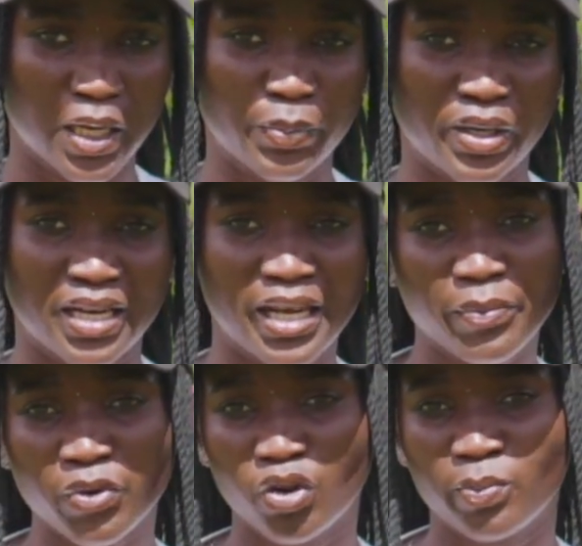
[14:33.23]
But let
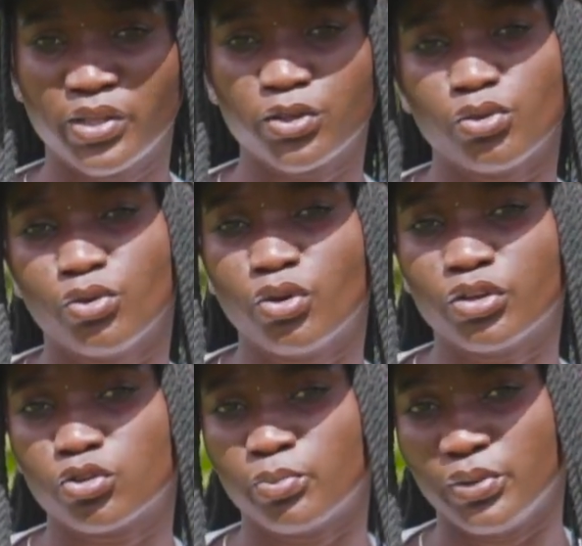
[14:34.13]
me hope that you're
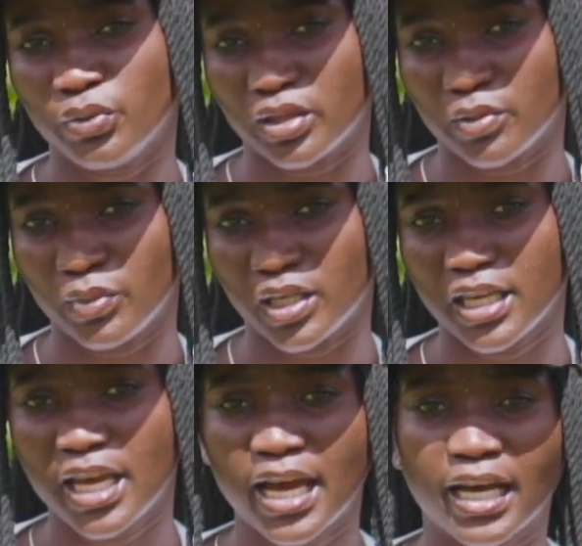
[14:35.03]
going to be with me.
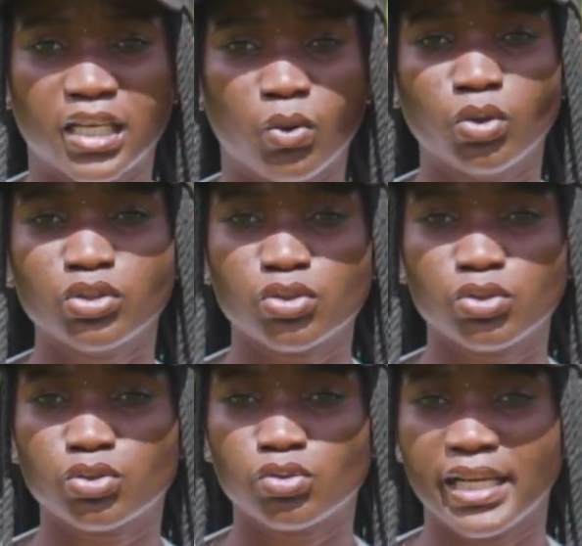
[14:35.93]
And I want
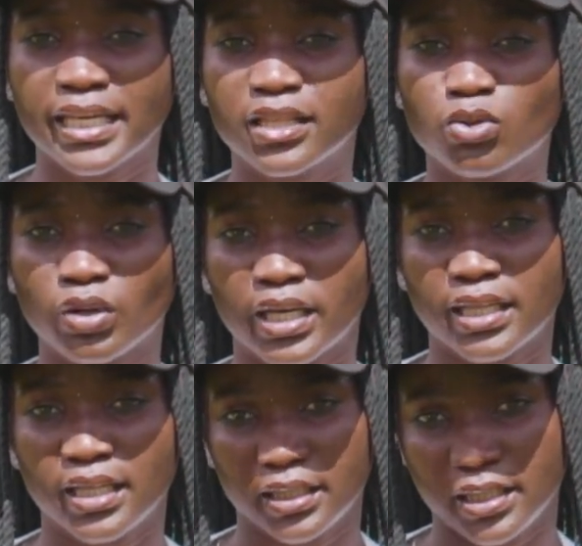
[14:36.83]
you to read
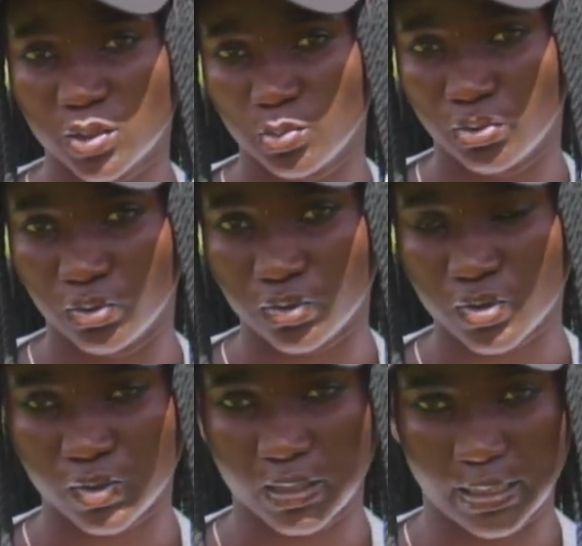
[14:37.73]
together this book.
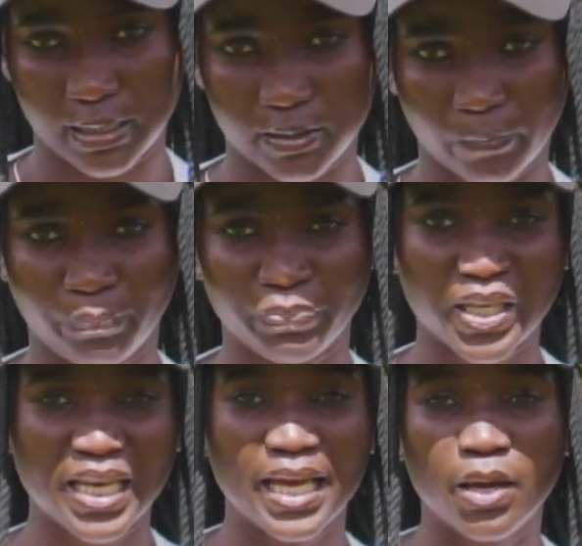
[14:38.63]
So guys,
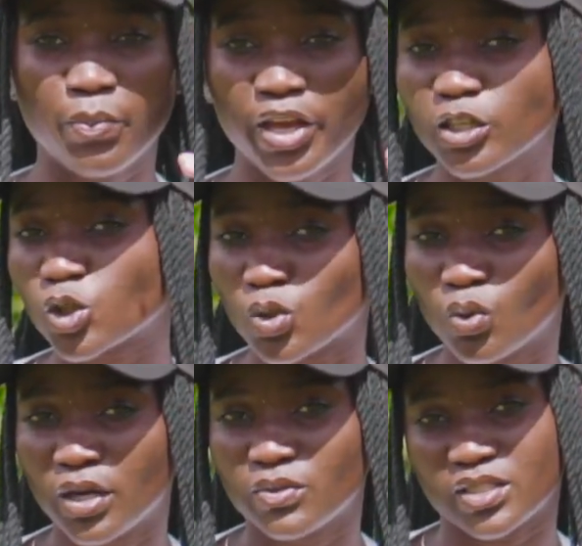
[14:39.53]
make
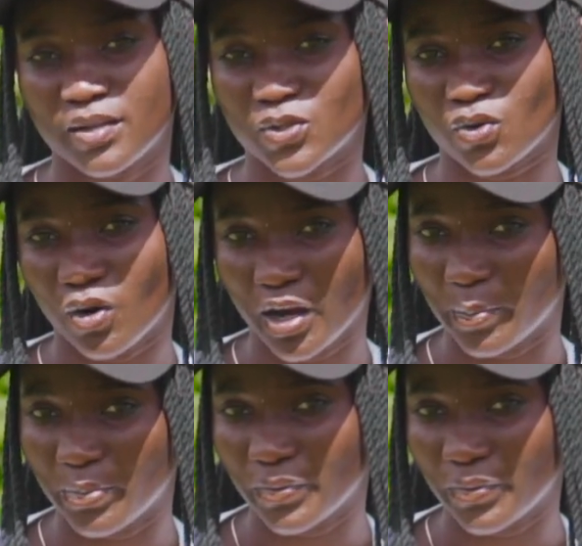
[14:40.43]
sure you subscribe.